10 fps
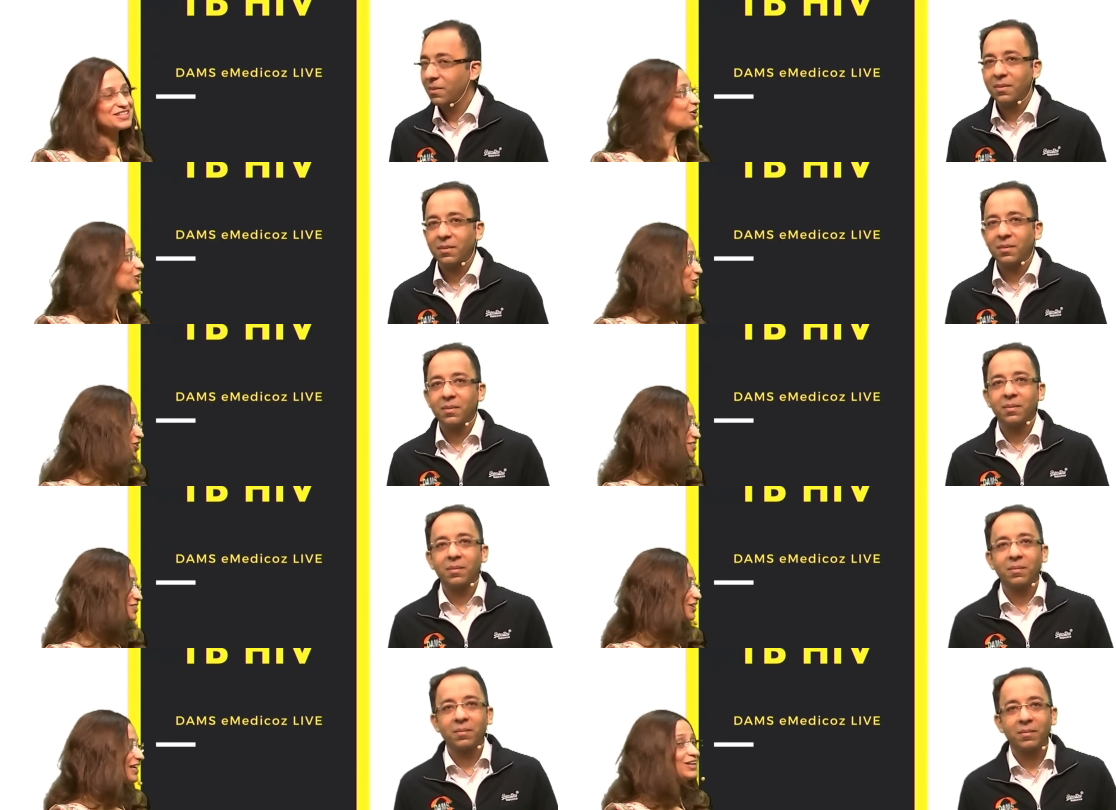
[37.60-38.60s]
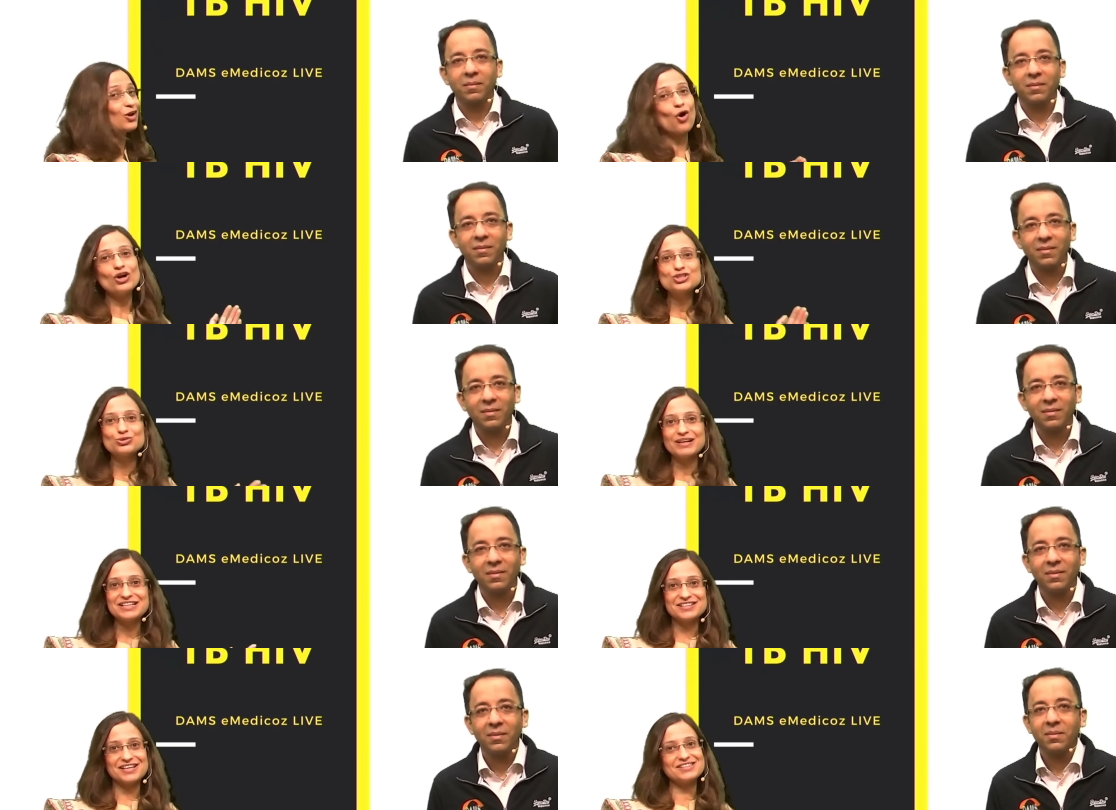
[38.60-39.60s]
Speaker 1: on your screen, on
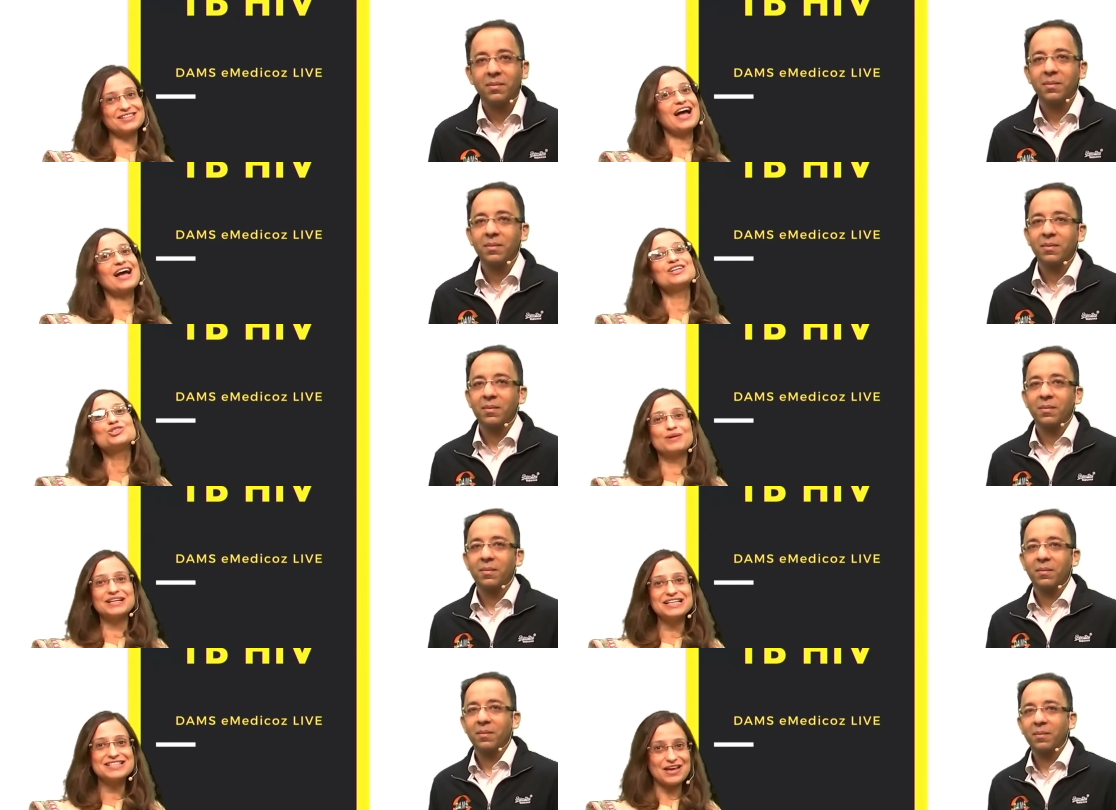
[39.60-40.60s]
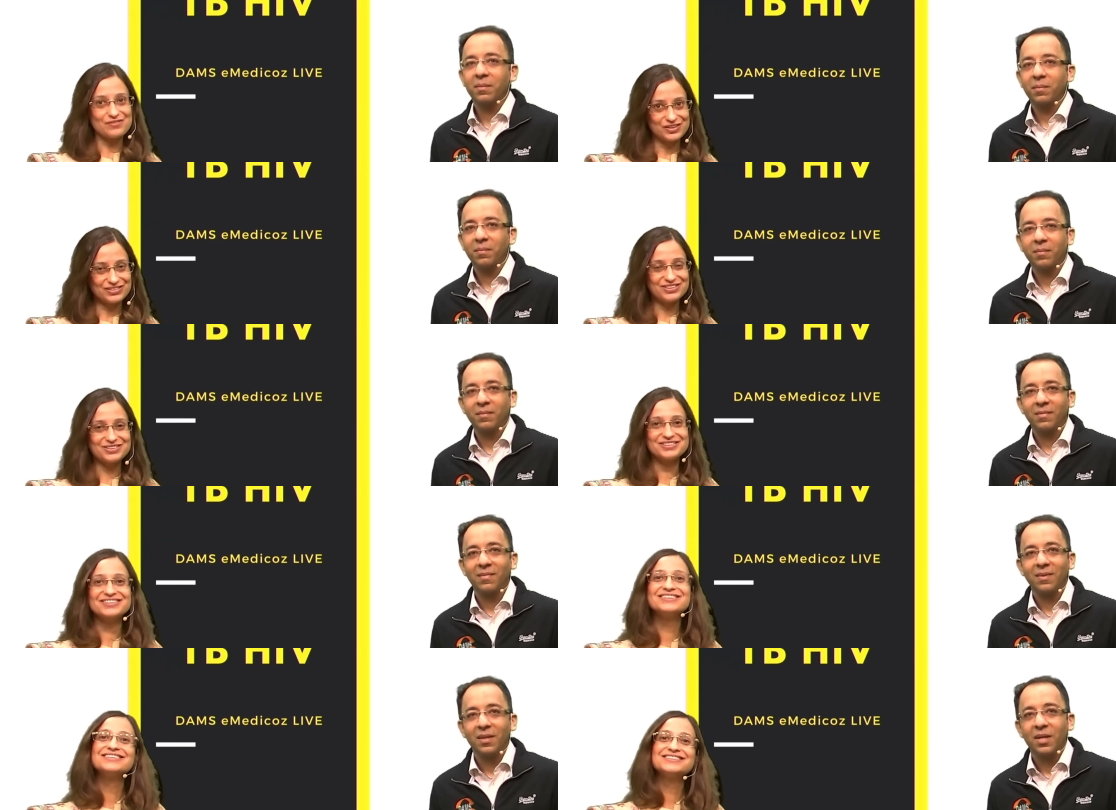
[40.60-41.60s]
26th and 27th.
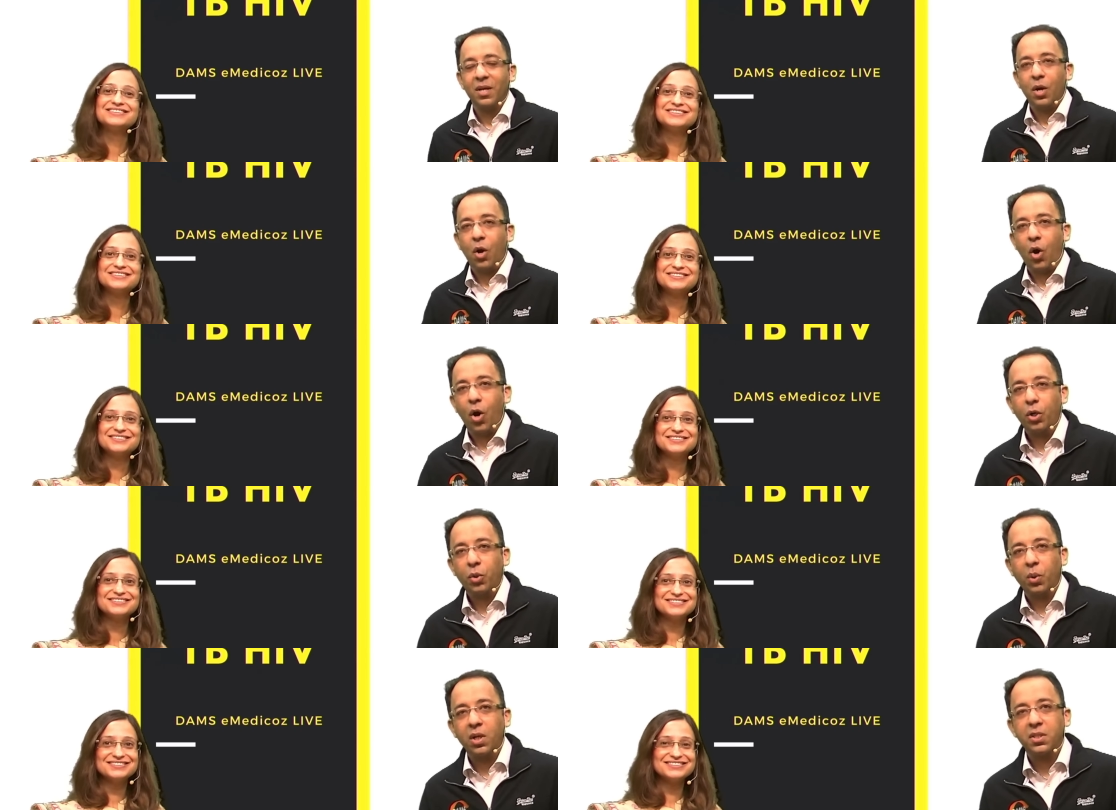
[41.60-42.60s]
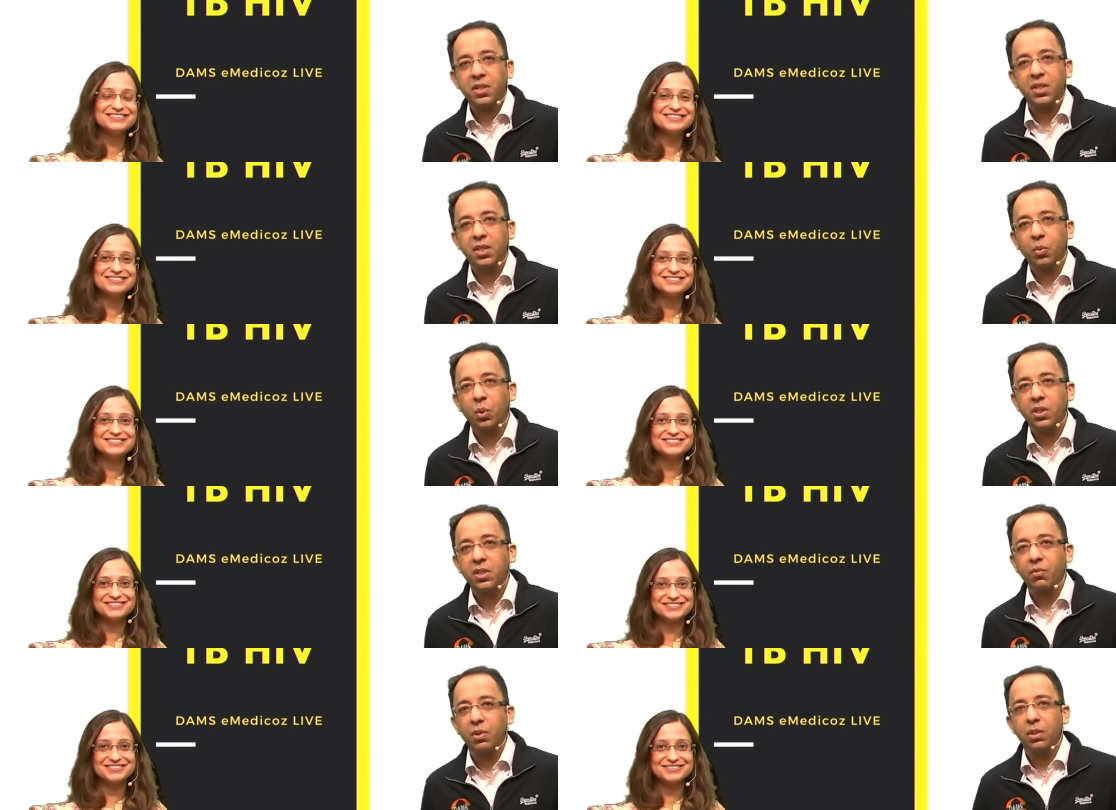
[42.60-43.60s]
Speaker 2: On 26th and
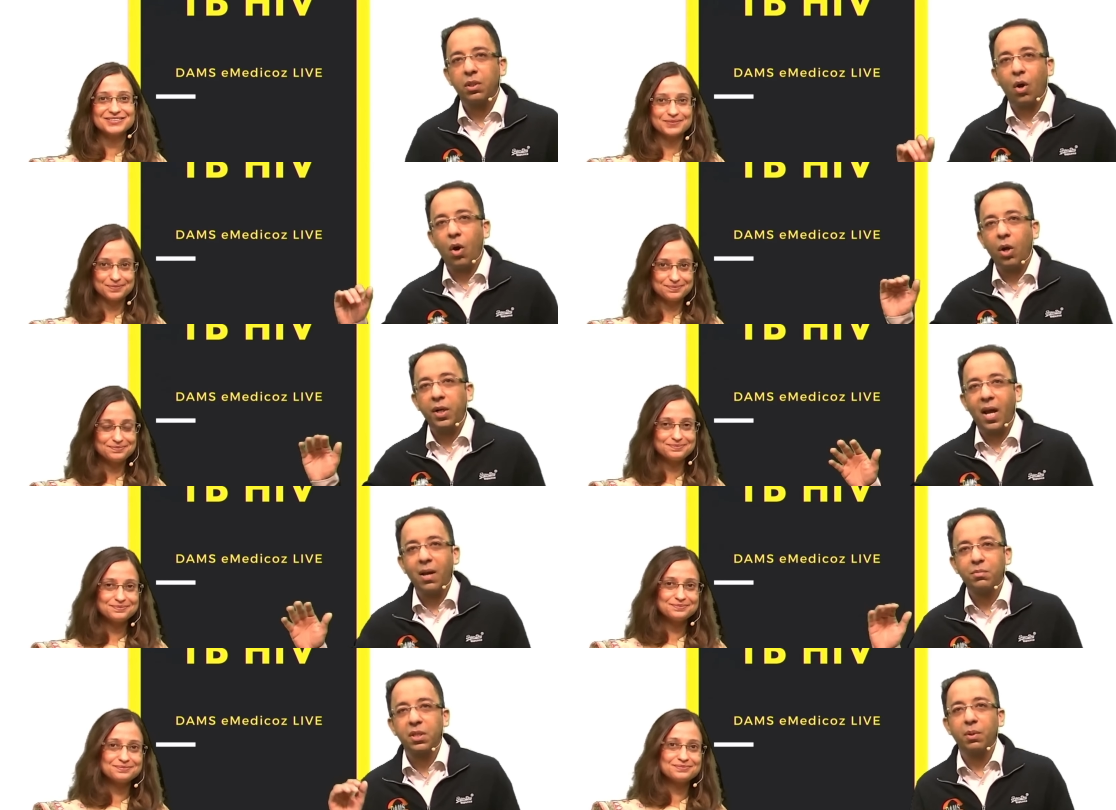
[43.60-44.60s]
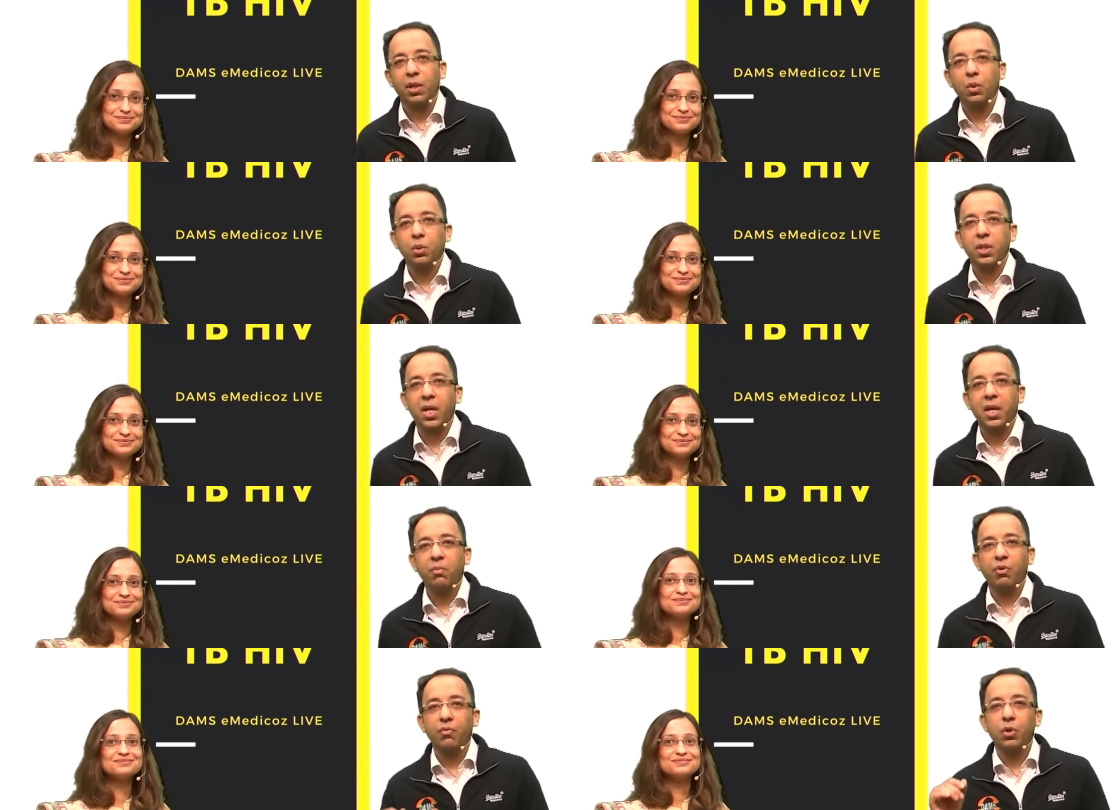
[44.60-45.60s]
27th, on DAMS eMedicoz Live,
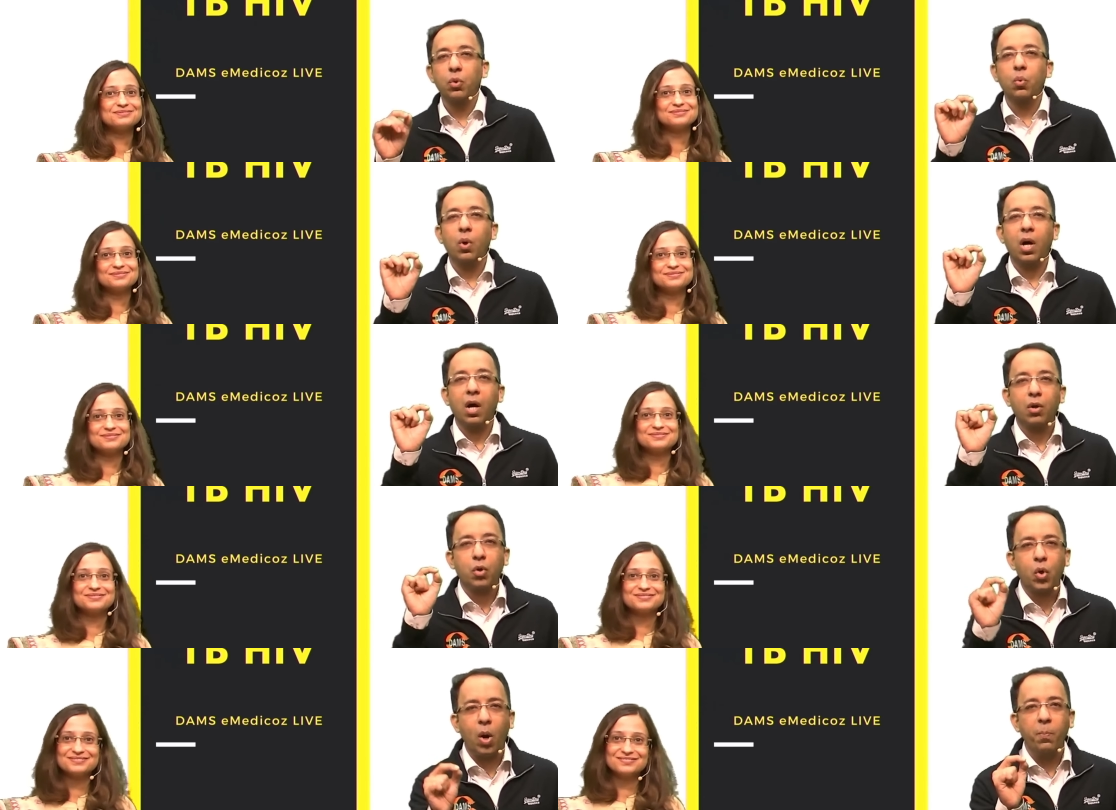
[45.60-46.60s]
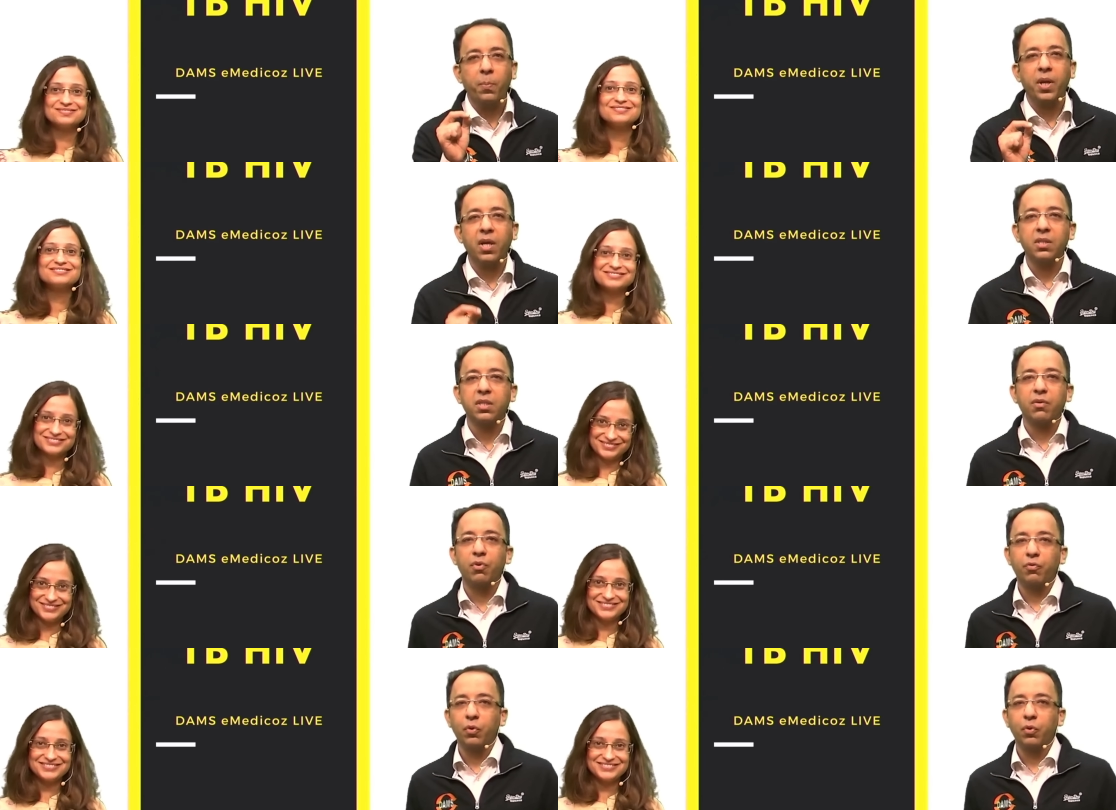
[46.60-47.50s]
we will do a comprehensive review